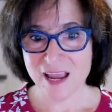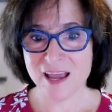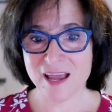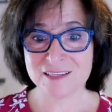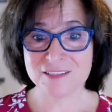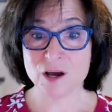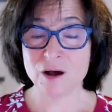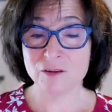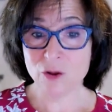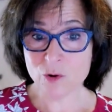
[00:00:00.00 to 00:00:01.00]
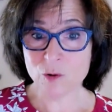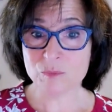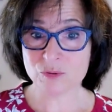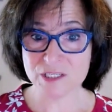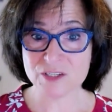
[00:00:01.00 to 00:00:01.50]
And a local
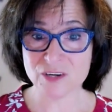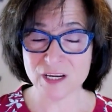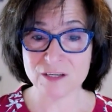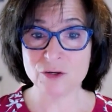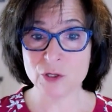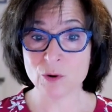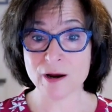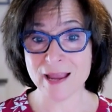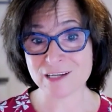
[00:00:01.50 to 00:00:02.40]
printer in New York